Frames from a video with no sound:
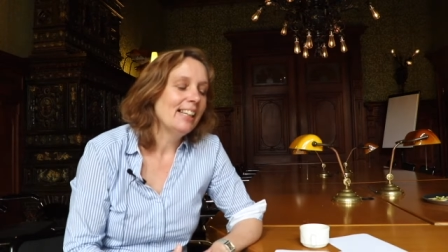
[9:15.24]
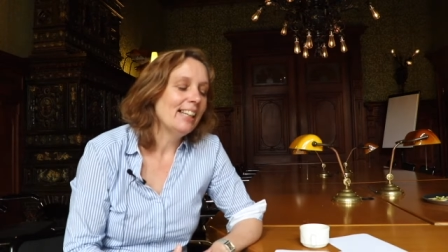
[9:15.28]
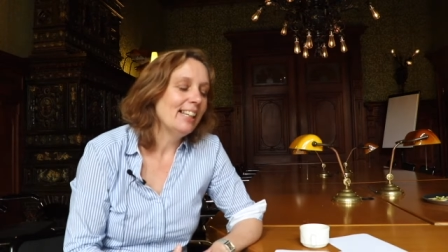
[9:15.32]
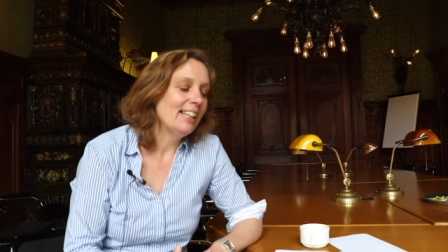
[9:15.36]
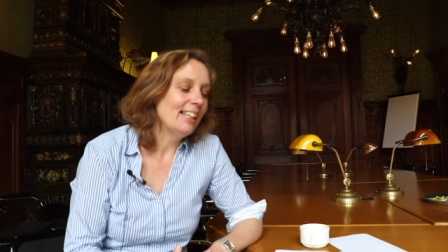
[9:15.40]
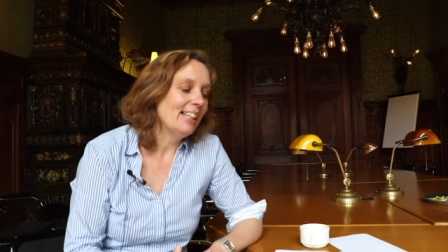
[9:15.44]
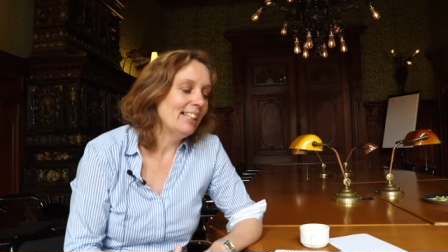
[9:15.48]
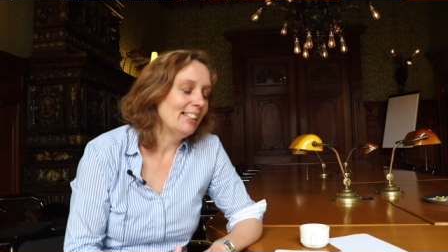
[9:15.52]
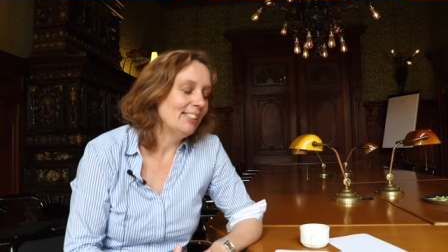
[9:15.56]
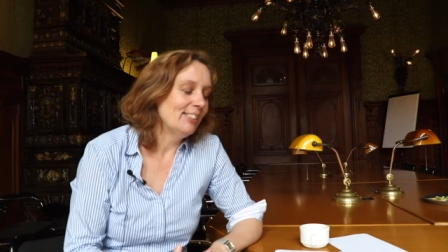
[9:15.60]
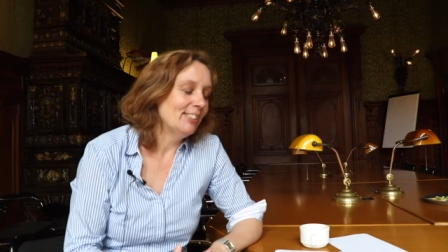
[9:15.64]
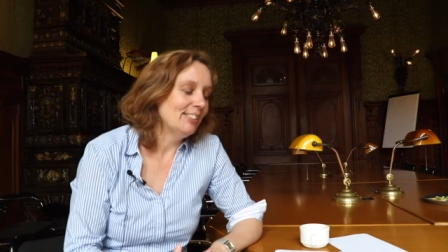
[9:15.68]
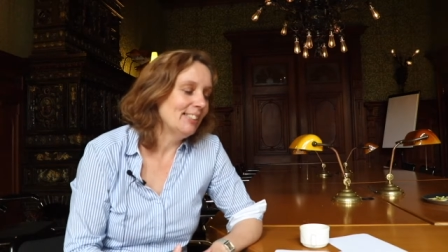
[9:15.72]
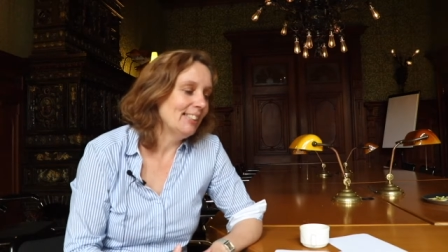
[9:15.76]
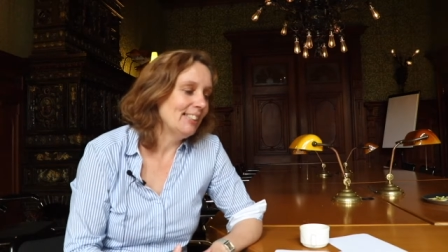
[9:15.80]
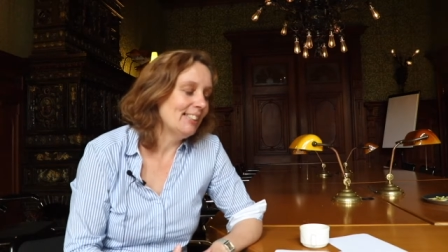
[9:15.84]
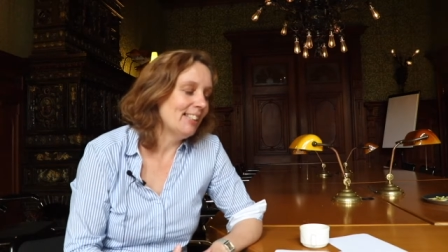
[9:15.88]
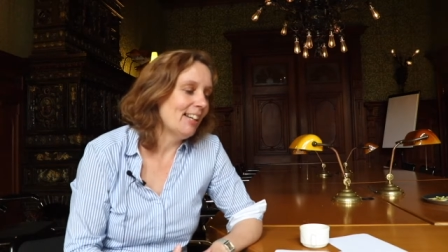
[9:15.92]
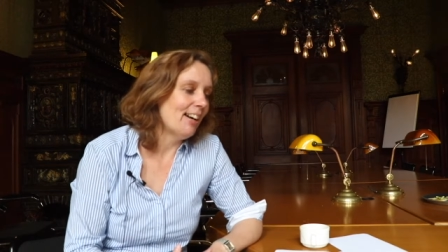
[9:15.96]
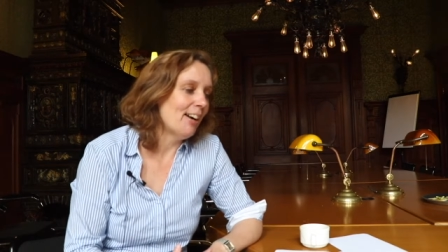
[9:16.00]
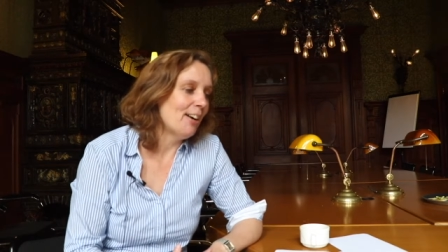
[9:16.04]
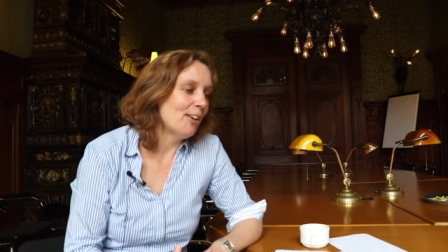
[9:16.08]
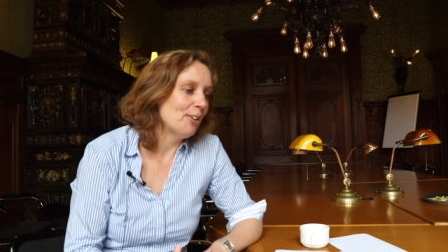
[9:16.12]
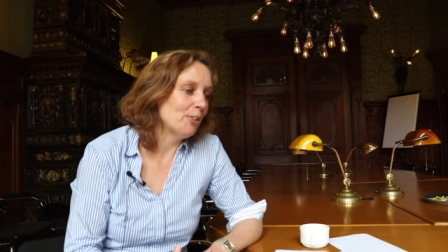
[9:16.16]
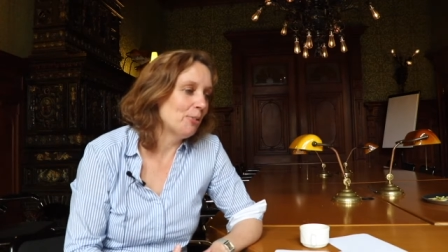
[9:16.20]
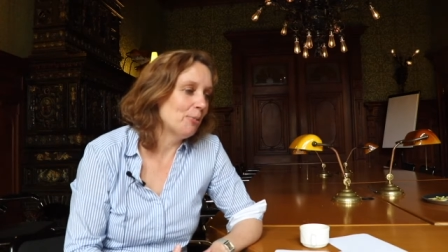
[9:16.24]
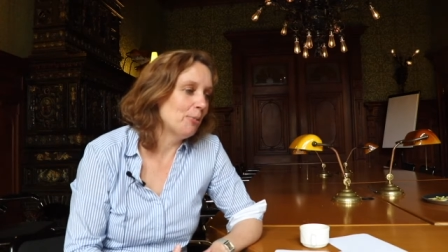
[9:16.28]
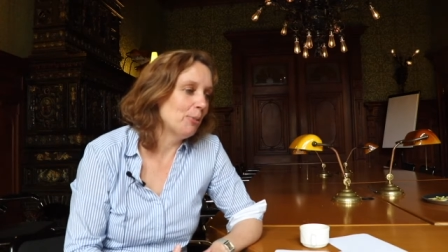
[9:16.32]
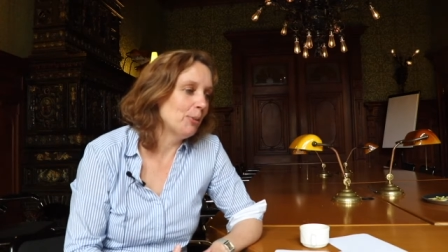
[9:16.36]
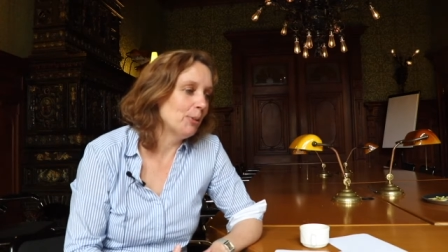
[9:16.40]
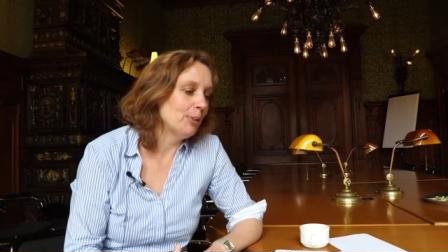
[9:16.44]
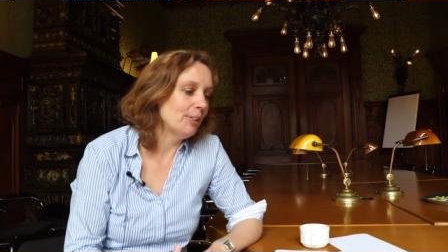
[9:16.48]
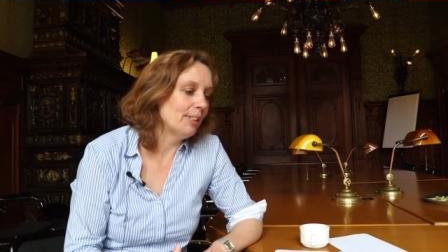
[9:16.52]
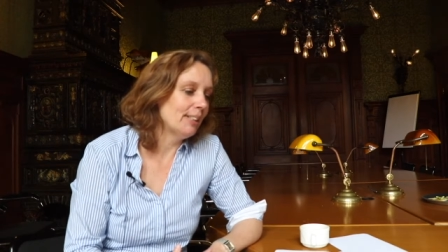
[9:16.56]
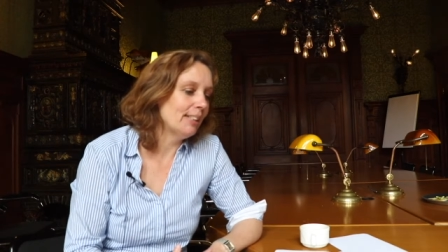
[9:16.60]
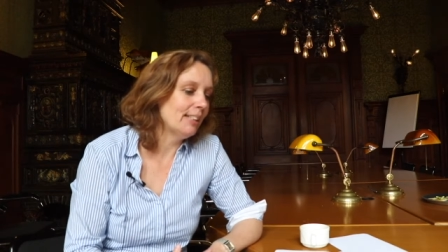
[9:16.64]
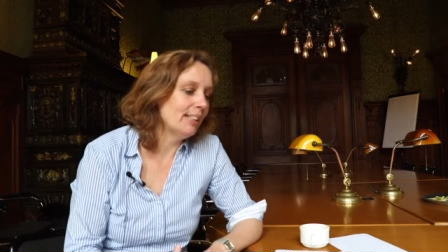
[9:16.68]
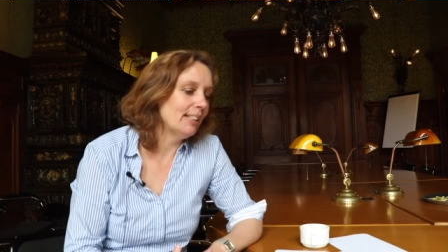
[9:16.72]
and all this hard
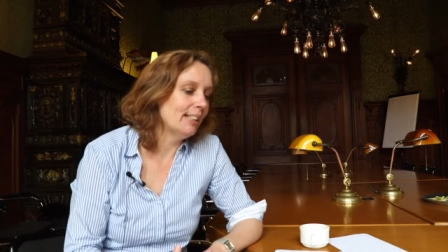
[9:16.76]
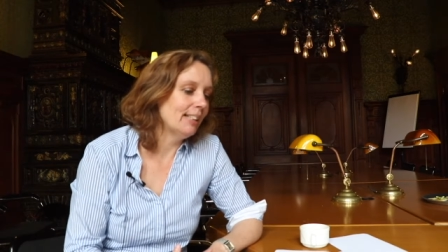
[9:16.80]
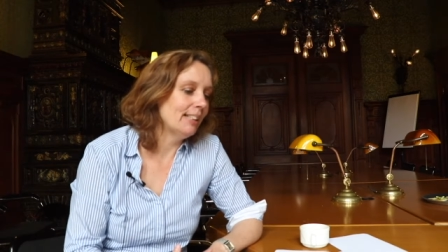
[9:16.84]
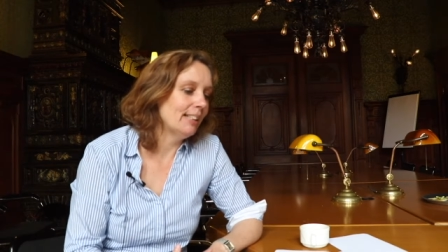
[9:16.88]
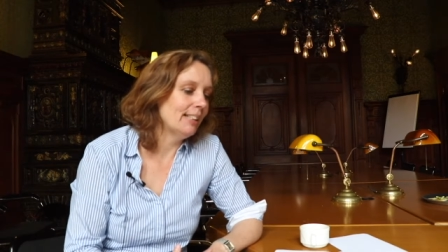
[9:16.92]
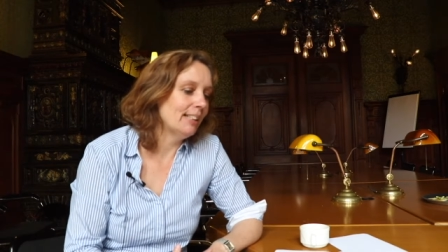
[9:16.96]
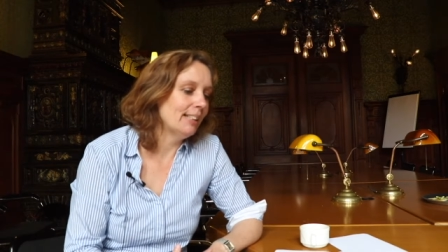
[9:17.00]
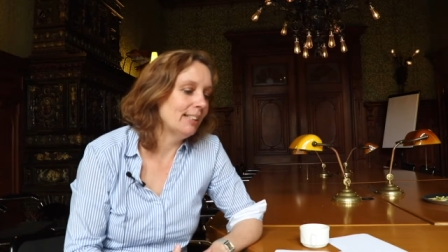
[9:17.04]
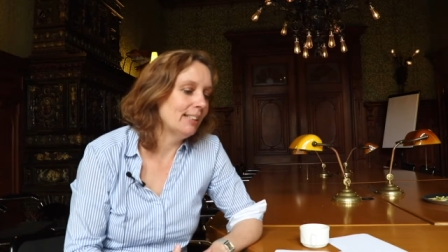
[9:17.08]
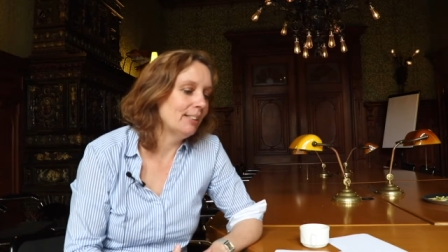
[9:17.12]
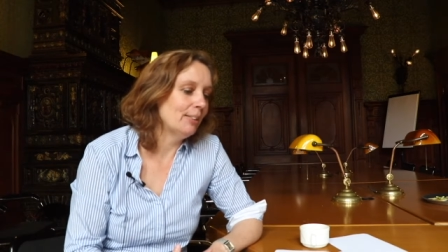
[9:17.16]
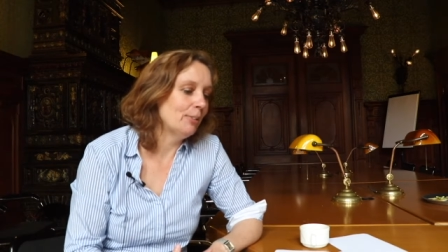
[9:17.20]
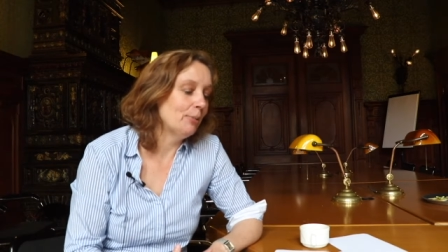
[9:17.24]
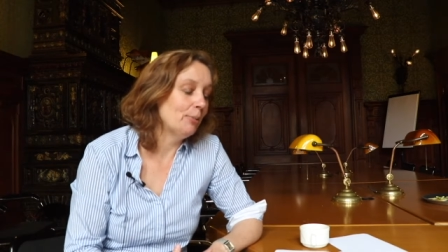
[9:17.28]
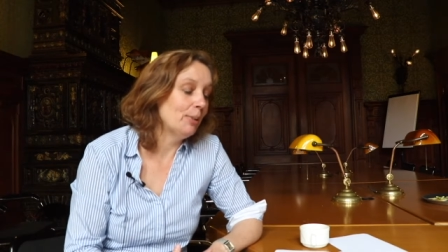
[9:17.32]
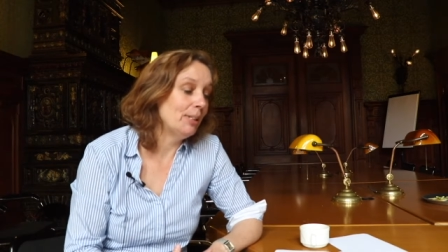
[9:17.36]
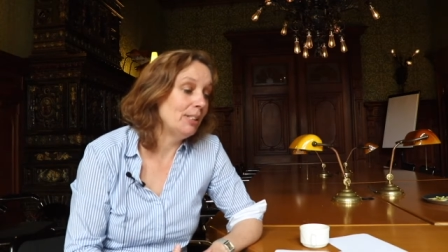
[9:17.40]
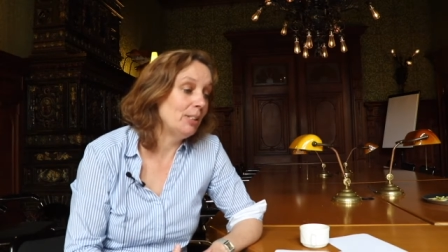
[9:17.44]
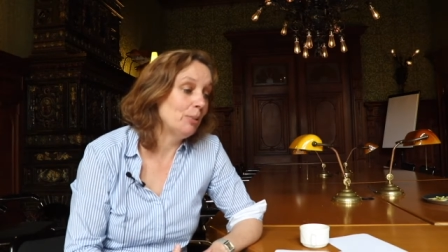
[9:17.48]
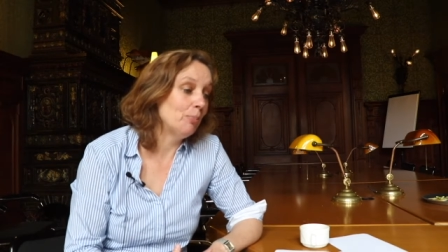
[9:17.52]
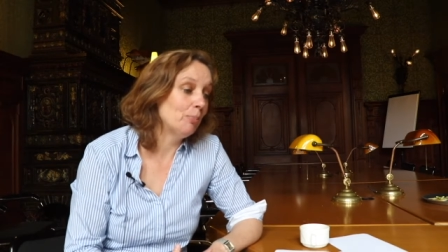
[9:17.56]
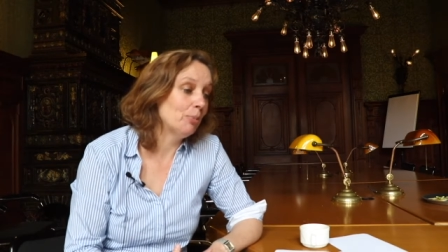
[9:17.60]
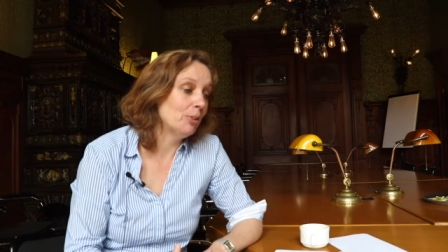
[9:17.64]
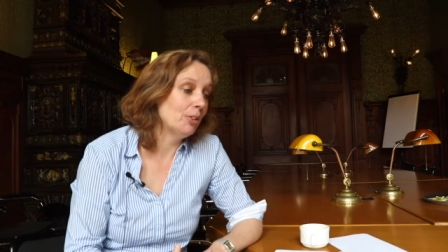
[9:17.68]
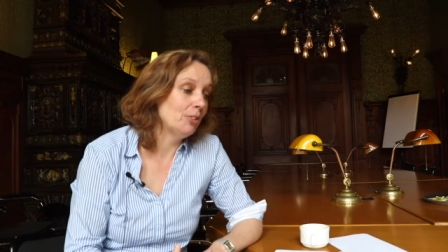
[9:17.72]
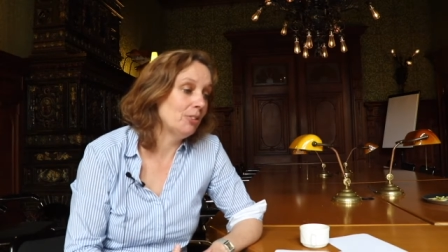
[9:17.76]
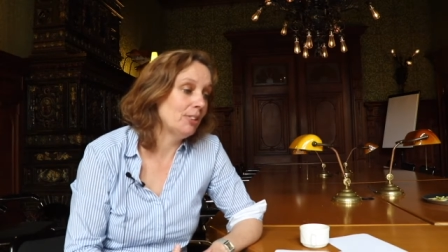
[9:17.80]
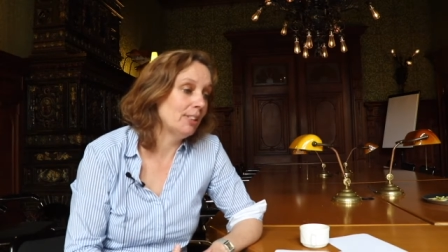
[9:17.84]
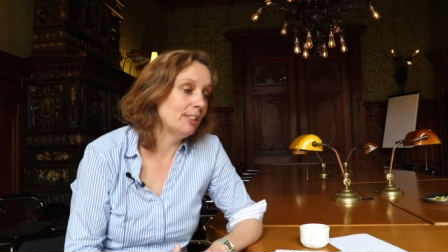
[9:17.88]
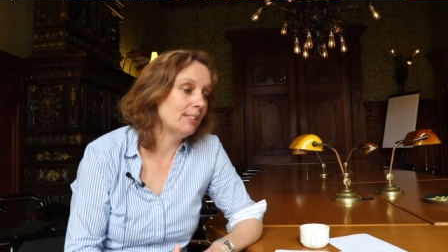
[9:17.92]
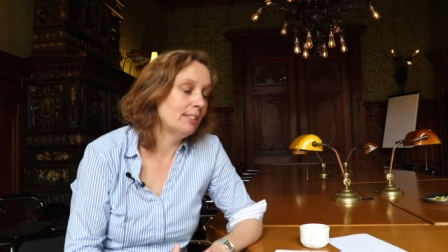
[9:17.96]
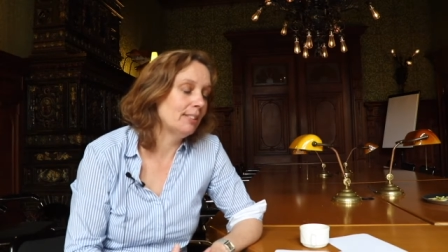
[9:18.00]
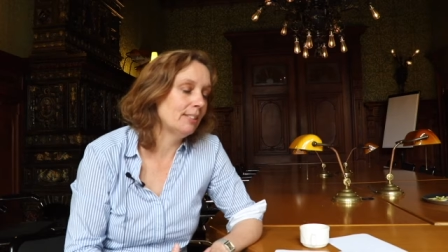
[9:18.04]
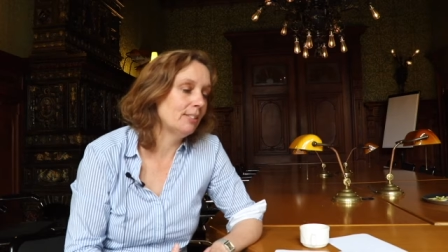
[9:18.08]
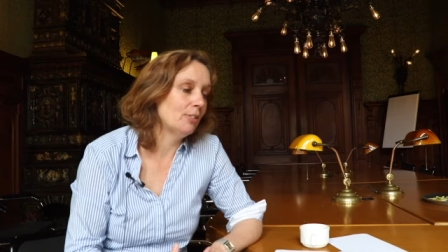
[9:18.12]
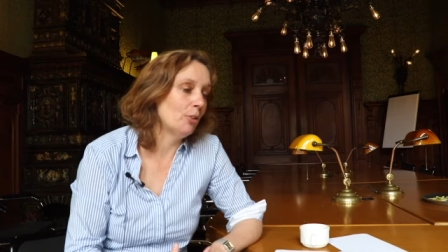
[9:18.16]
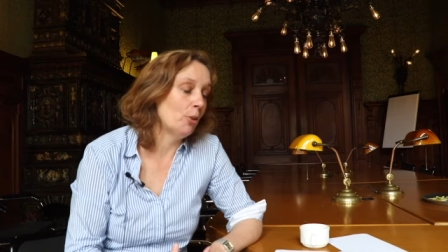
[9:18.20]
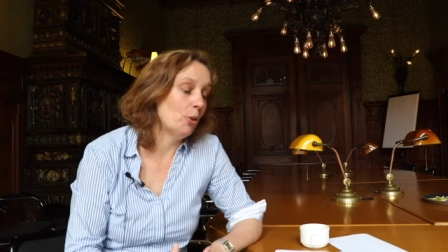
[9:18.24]
work uh, when the
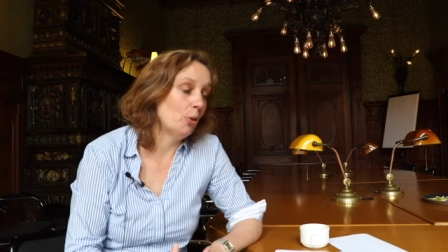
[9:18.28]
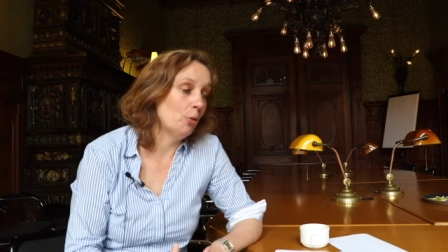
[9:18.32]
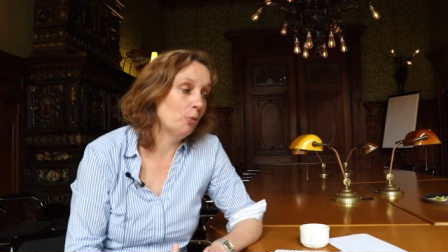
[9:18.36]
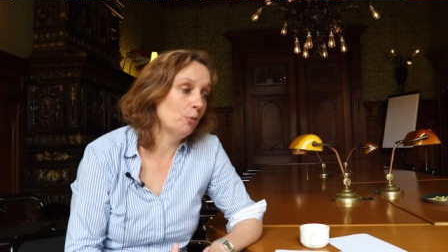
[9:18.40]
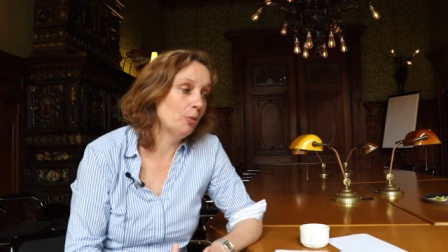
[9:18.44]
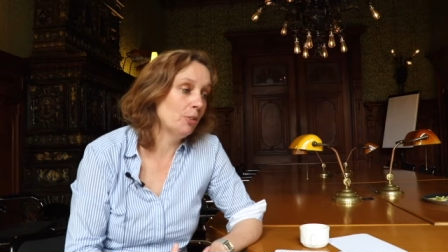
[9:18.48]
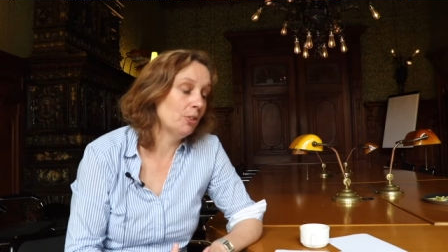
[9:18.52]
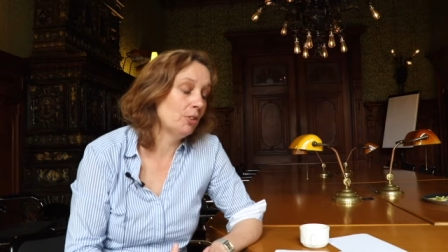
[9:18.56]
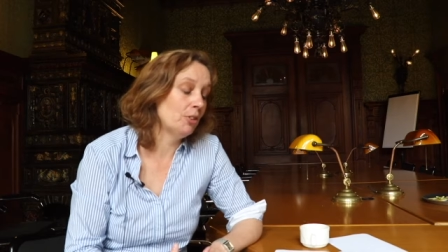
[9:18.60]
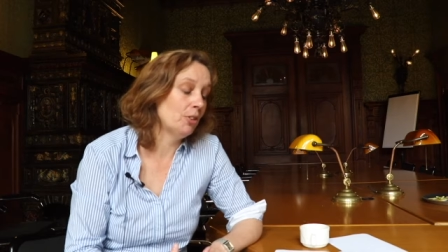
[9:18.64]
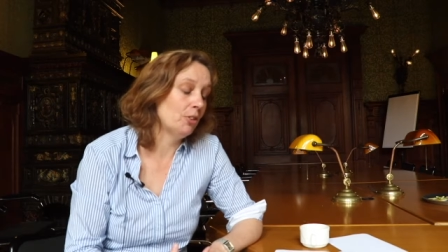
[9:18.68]
project is over?